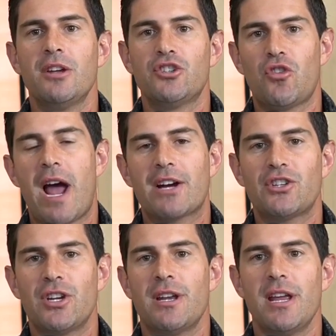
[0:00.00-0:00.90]

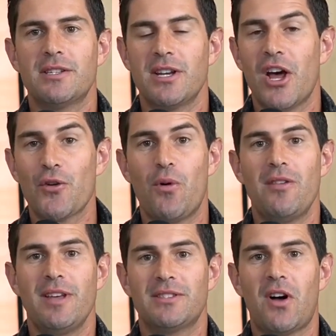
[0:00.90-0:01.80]
Traction is another
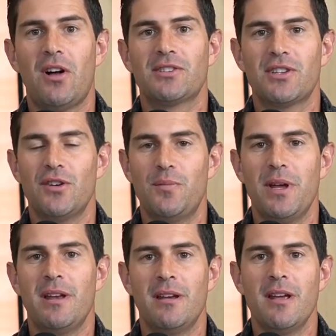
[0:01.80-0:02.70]
one that's also
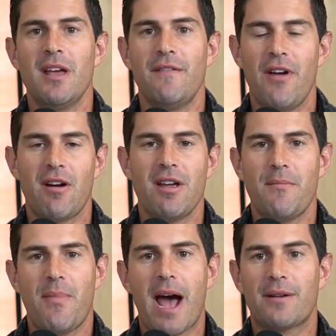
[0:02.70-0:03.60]
been very
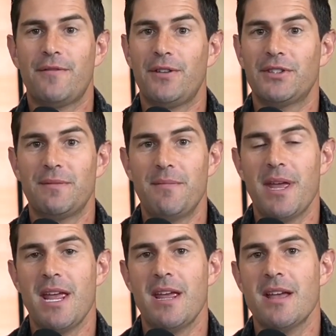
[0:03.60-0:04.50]
impactful to
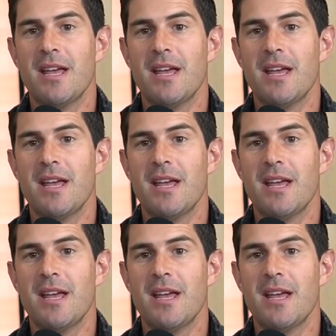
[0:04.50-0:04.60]
me.